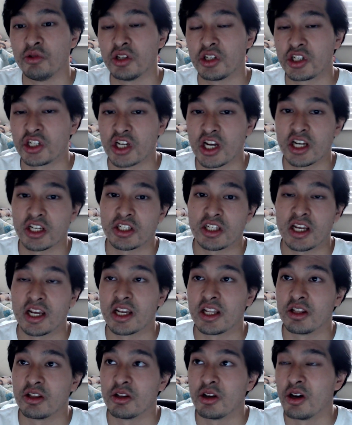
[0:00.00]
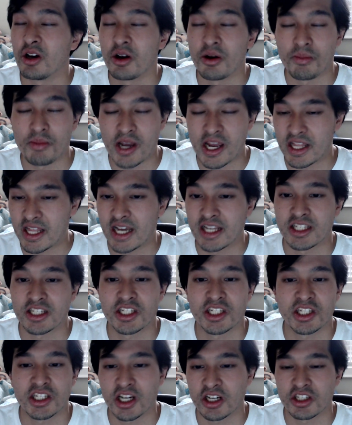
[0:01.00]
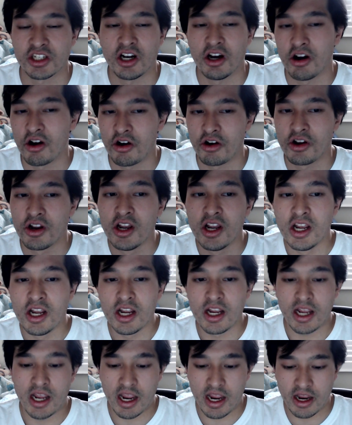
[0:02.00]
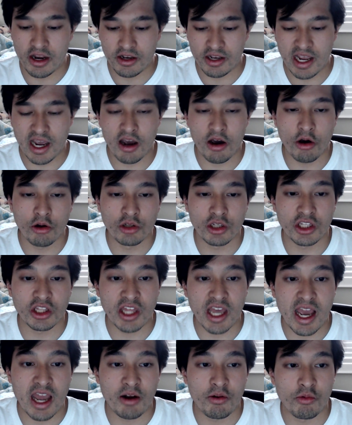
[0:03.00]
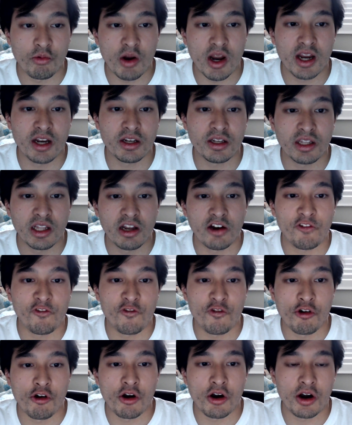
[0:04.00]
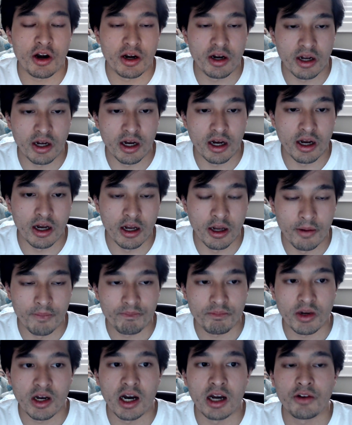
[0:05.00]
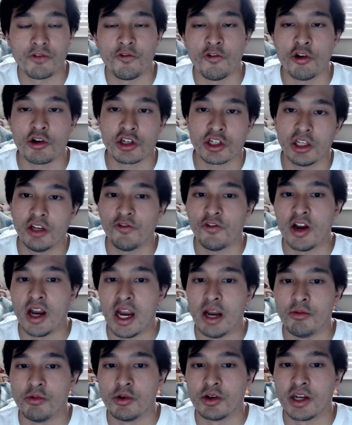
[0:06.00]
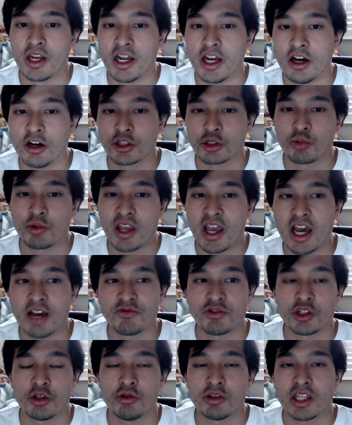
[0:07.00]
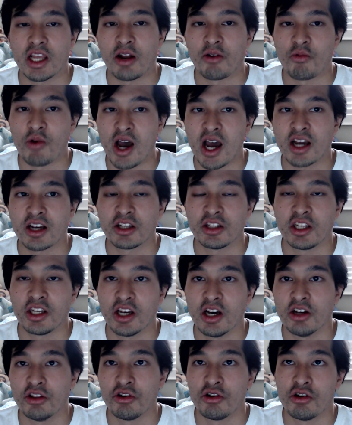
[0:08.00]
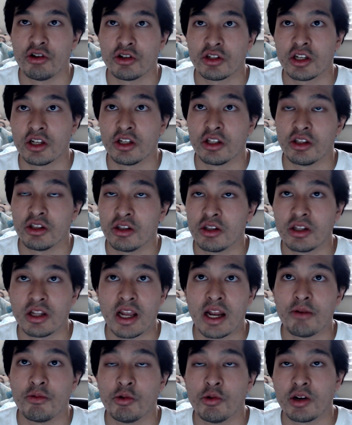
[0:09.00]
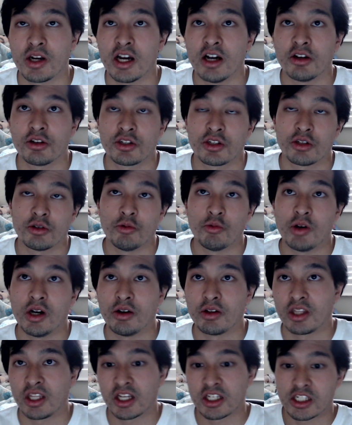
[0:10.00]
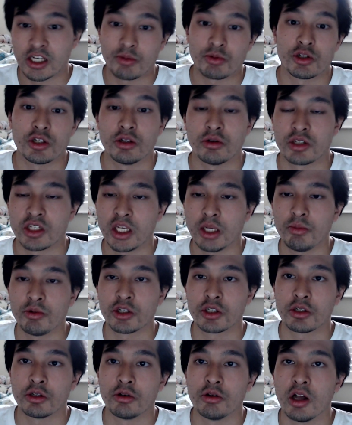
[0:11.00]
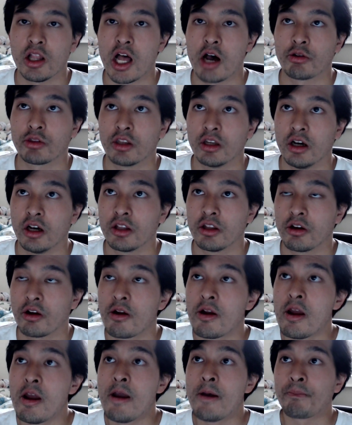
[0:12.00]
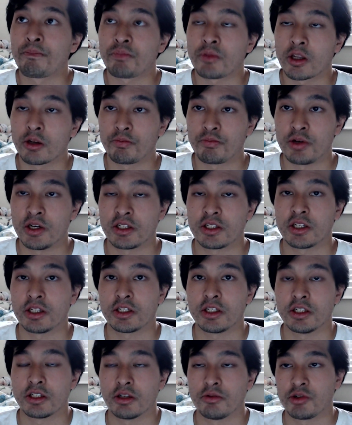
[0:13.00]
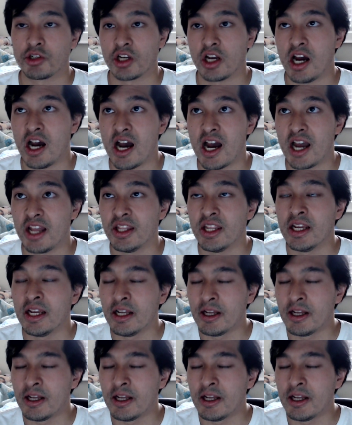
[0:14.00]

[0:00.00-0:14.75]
chest, and oh man, that sucked hard. And not only that, Ren therefore... Unfortunately for everyone else, we have to it that Rock and the others and everyone else, well, with the exception of Sibisu, along with the other princesses of Jihad,